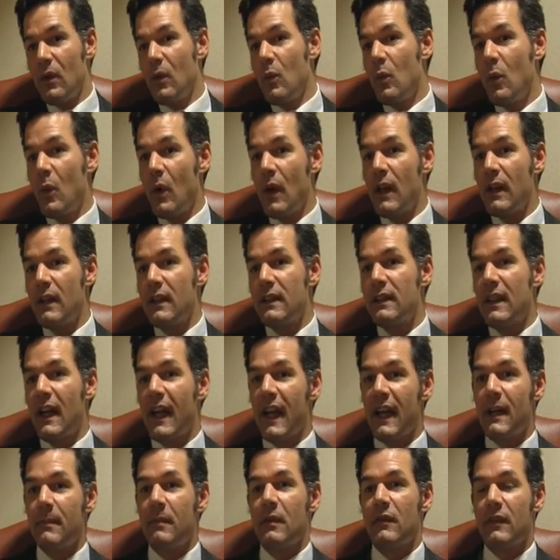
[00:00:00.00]
one
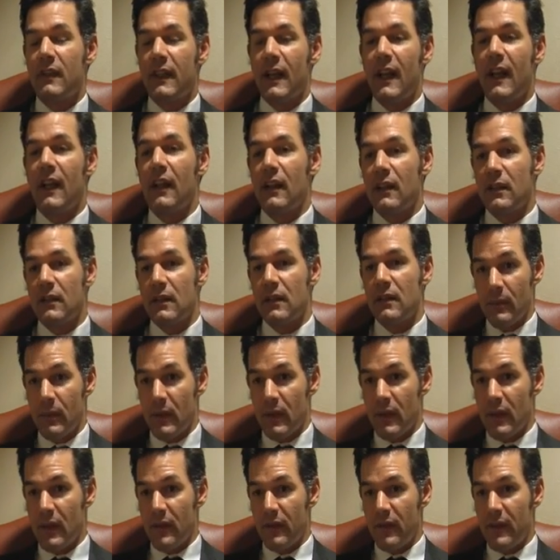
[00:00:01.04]
type of analysis.
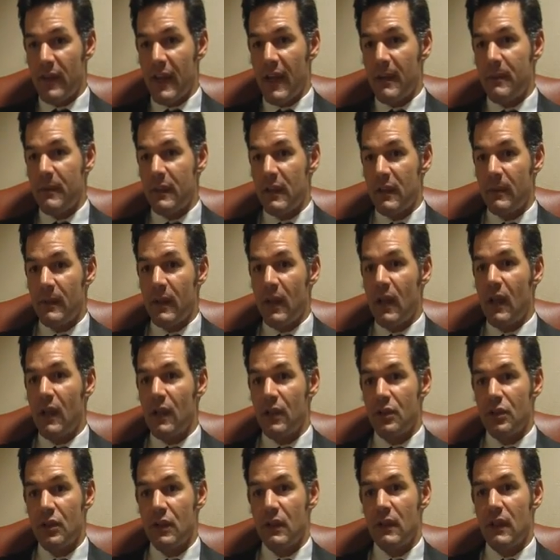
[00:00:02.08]
But if the
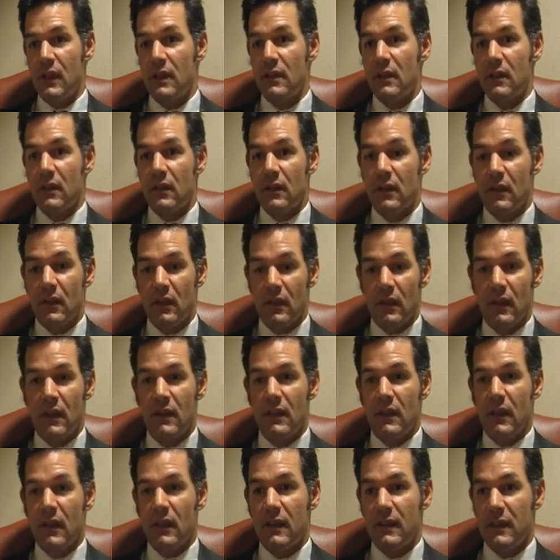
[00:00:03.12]
epidemiology
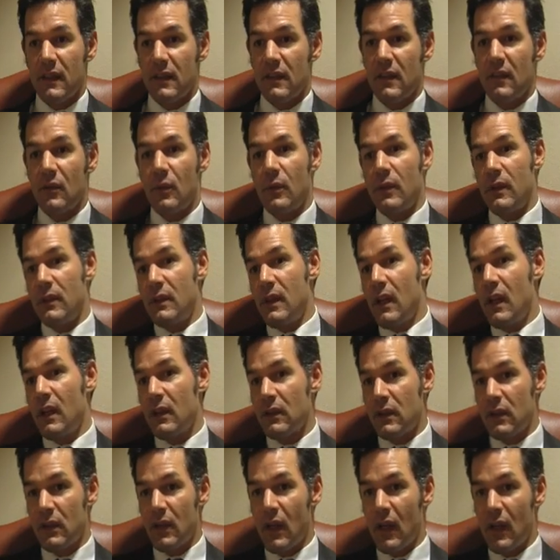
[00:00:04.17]
isn't consistent with the
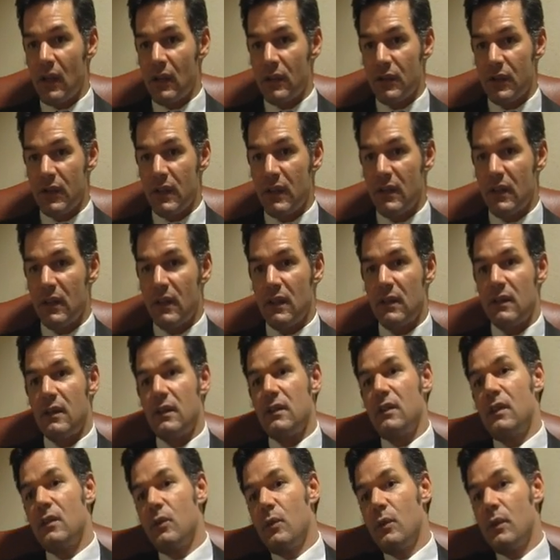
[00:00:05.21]
toxicology, isn't
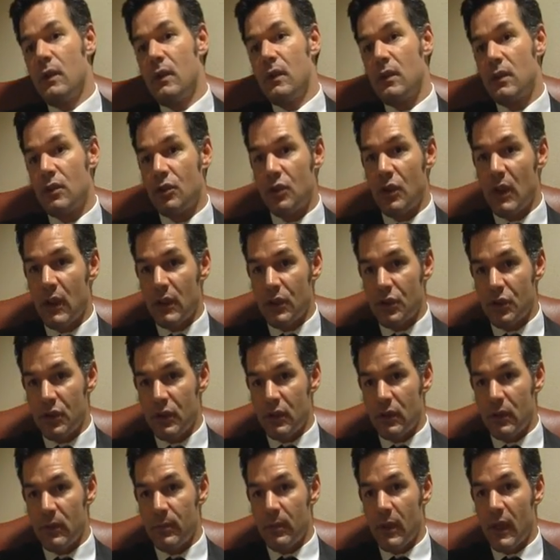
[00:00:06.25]
consistent with the
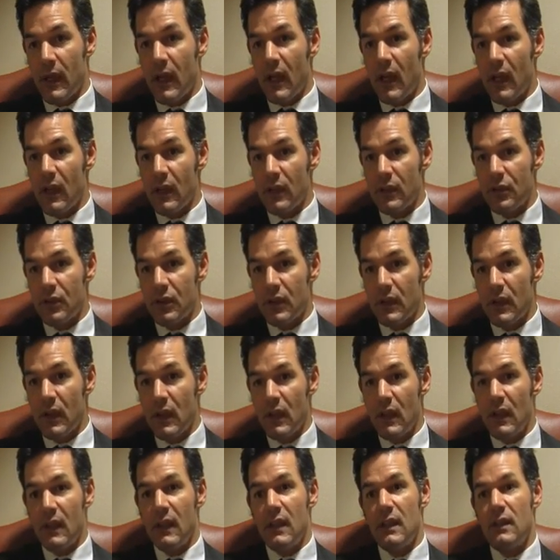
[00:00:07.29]
structural biology,
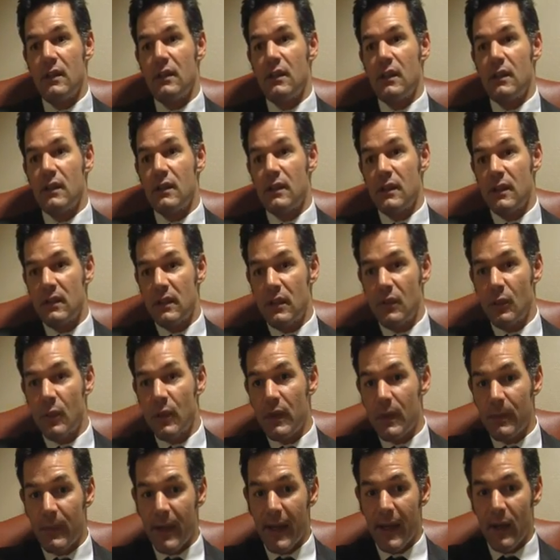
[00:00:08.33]
isn't consistent
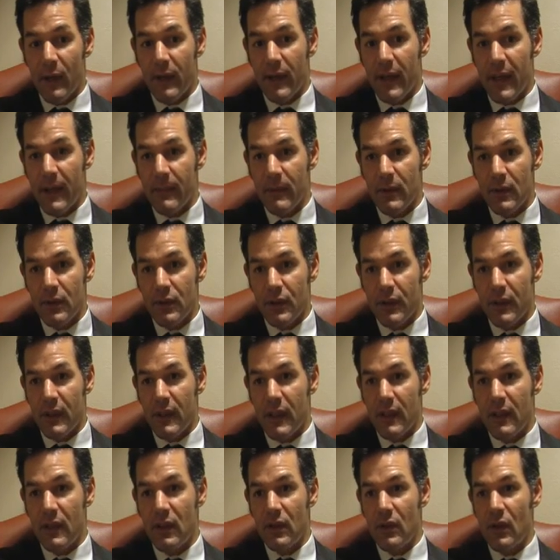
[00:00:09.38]
with the biochemistry,
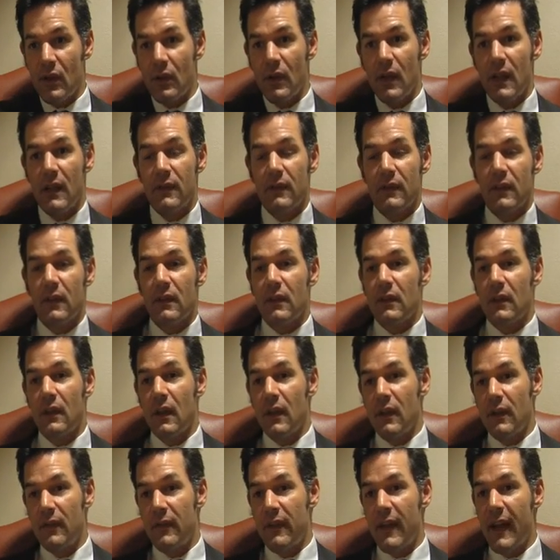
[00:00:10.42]
then you don't have
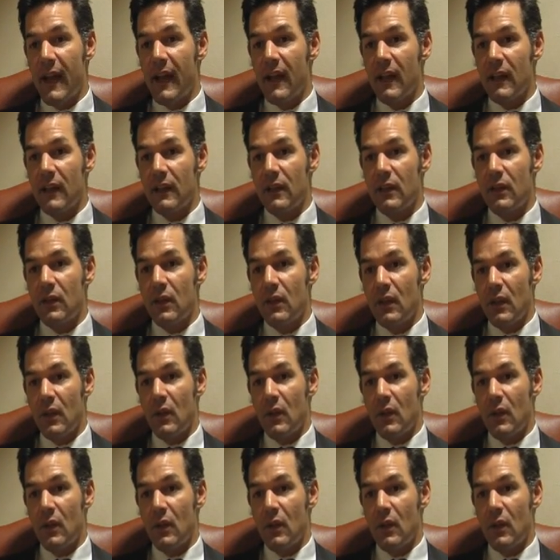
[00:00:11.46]
a valid